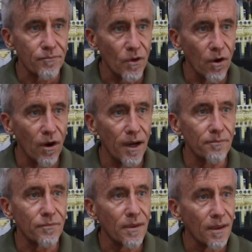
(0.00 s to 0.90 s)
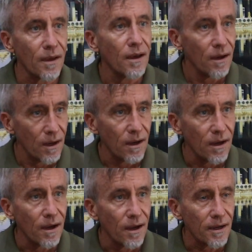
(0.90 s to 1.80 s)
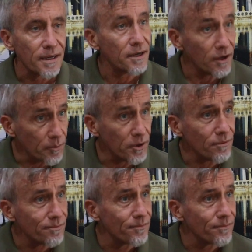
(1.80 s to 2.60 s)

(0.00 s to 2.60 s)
All right. Can I help you?